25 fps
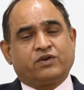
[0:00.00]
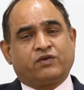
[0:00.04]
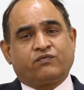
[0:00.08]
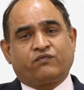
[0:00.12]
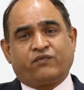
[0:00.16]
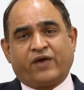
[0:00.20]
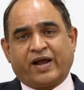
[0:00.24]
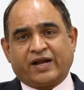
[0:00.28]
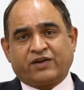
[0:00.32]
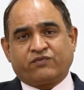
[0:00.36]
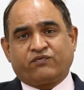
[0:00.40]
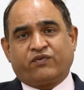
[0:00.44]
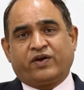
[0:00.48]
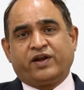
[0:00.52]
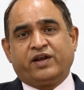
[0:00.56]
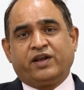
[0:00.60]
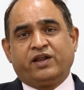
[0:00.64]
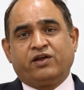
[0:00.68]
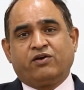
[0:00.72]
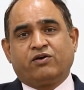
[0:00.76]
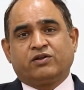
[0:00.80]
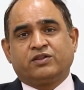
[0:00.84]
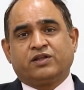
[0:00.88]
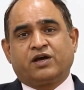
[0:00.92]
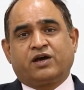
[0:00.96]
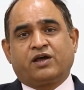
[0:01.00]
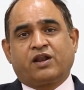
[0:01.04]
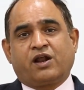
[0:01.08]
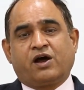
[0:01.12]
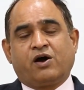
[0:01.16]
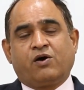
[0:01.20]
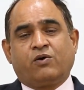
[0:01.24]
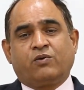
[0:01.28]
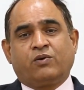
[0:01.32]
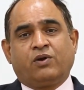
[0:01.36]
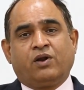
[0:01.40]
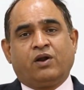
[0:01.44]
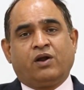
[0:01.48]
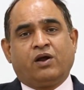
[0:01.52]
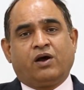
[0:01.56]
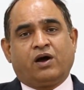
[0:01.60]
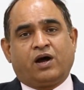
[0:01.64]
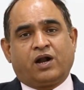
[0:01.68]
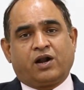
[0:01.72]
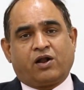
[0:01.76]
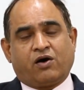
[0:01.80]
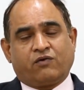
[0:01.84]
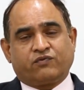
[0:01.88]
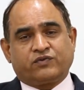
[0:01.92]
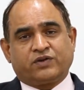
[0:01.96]
fact finding on the ground
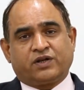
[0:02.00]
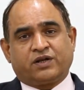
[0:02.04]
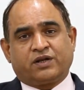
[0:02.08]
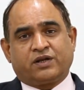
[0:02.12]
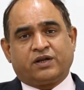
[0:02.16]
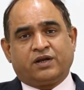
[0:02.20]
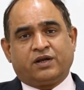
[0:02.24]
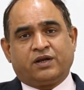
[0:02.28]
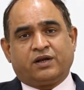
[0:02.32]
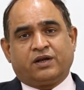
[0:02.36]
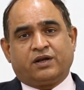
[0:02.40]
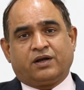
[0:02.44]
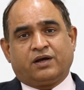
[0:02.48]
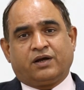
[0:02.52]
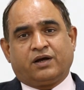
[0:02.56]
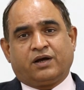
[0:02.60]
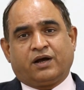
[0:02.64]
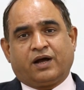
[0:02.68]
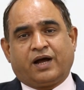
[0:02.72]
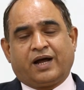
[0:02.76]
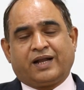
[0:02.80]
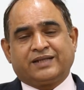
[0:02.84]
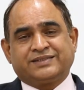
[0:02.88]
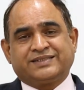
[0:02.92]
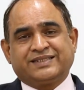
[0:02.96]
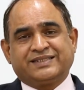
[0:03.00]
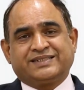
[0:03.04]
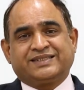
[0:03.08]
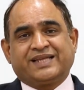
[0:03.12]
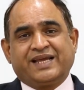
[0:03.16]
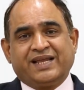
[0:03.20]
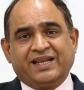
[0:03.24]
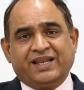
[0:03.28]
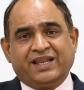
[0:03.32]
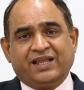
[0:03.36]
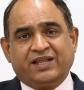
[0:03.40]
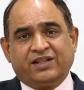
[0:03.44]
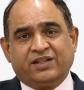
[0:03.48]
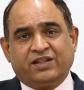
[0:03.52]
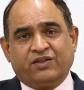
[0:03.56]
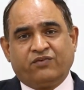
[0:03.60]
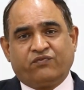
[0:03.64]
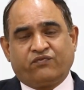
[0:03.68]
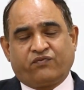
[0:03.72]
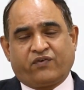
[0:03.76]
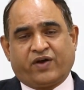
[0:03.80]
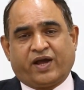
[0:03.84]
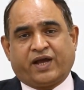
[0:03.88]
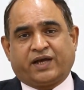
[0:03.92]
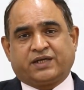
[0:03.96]
and after ascertaining the
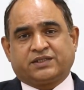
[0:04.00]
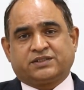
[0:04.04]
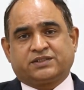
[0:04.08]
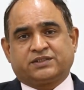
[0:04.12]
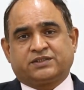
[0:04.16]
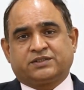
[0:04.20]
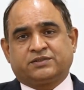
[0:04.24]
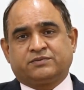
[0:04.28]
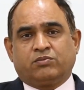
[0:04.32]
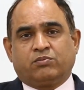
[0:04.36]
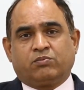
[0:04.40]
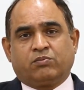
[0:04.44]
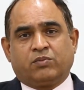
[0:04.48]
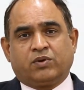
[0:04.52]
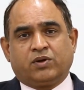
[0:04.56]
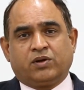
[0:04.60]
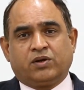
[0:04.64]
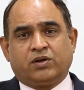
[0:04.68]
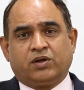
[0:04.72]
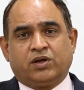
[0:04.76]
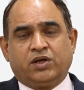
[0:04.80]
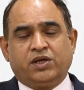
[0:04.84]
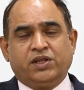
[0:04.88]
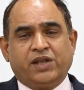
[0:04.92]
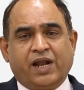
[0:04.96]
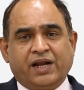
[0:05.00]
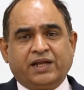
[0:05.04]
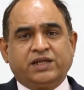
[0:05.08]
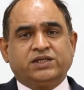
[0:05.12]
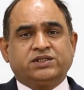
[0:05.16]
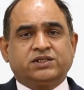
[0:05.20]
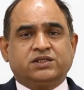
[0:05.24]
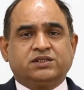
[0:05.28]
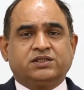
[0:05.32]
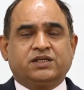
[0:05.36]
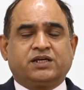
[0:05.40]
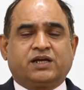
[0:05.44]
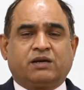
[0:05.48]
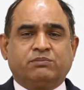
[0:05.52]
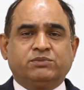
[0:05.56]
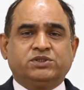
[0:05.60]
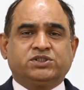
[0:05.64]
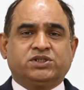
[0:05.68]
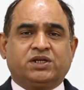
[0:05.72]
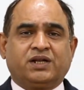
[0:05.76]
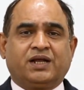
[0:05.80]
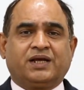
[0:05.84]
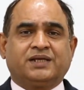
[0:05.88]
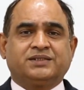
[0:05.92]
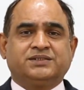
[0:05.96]
facts. In addition, the
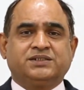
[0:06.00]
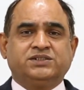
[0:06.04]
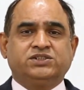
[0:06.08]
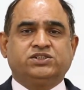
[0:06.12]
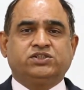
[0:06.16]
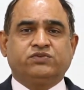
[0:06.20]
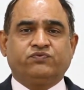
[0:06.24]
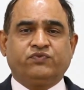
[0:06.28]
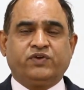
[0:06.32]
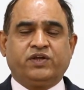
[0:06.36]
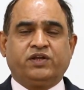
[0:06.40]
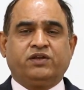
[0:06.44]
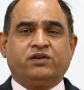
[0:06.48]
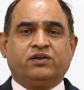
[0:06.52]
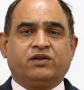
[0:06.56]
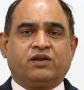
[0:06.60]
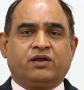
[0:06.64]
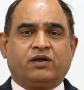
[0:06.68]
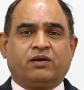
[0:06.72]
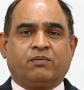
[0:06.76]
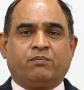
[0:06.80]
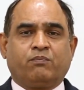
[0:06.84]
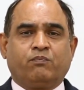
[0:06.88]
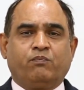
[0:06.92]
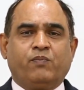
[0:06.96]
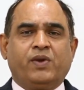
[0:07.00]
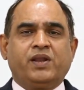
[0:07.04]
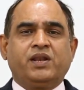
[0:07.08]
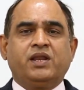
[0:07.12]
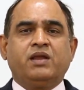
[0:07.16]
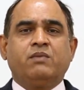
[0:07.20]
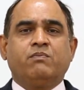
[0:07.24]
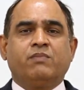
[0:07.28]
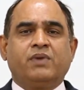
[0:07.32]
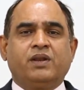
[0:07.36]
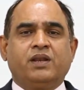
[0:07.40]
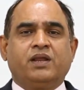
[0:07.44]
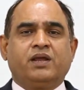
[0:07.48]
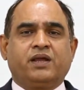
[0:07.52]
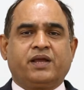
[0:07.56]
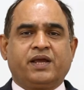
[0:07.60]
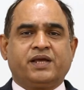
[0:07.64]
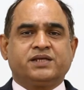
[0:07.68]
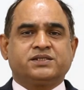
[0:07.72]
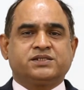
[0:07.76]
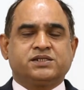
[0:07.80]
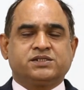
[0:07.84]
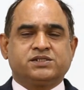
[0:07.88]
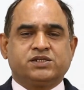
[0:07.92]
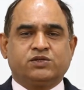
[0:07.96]
commission has intervened in many
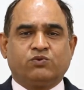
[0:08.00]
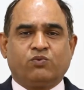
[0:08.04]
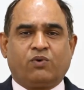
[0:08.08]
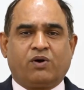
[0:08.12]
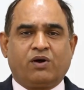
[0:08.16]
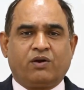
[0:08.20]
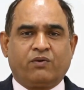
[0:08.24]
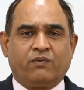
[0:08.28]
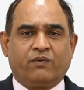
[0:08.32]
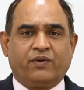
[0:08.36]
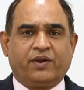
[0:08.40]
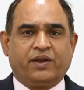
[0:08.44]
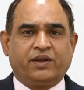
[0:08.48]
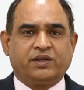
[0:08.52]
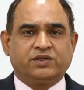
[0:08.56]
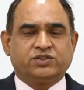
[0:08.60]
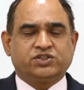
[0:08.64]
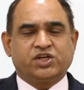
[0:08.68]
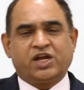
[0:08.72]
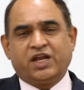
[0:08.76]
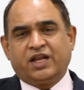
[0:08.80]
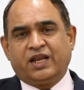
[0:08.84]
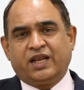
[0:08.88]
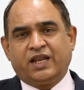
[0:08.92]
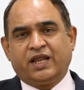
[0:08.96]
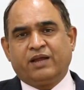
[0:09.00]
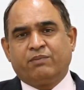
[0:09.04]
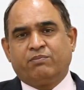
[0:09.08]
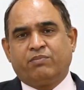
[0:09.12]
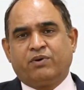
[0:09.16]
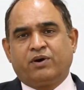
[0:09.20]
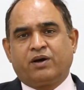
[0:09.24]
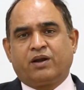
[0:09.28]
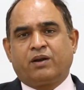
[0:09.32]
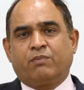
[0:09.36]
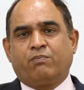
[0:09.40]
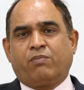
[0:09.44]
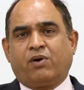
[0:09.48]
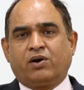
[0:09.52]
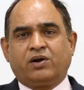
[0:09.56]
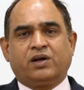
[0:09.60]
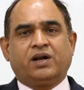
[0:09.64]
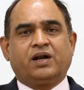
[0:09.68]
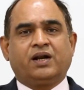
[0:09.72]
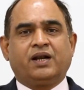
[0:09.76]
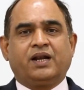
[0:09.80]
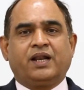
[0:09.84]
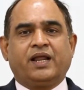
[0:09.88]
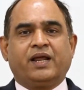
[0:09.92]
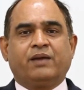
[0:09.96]
cases involving child labor,
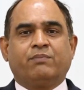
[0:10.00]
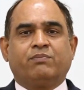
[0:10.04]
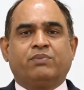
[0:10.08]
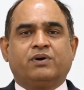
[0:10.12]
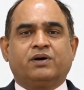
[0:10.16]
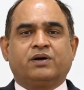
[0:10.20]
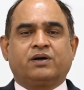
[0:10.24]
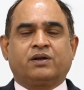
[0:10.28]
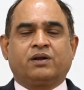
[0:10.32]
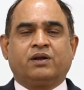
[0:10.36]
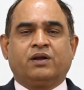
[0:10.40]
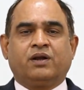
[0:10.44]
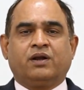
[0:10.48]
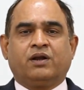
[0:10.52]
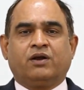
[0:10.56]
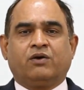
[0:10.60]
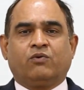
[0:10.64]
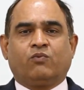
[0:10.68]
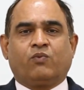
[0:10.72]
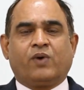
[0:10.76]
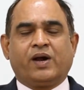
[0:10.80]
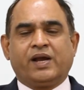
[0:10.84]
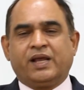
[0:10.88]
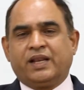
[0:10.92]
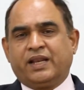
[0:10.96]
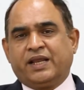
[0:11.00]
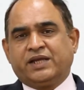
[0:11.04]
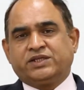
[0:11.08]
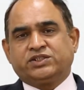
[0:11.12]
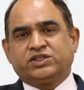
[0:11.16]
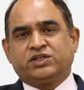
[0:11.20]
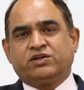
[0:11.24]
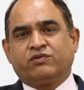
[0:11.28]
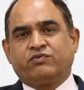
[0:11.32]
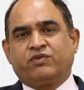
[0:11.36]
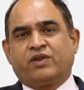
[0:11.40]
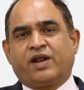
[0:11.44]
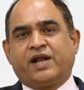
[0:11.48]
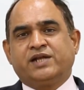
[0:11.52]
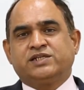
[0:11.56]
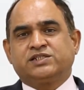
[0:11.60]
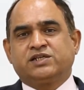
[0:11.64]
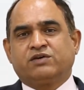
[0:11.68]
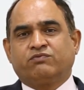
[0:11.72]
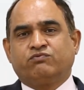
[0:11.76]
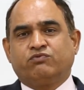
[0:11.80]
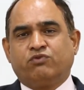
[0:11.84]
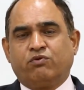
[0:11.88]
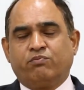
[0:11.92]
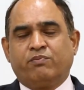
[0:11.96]
bonded labor, violation of the rights
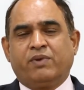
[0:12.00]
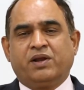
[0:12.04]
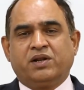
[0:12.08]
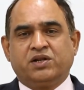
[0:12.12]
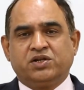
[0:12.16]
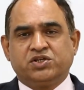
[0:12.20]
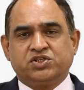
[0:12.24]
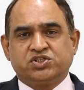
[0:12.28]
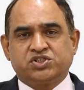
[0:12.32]
of women,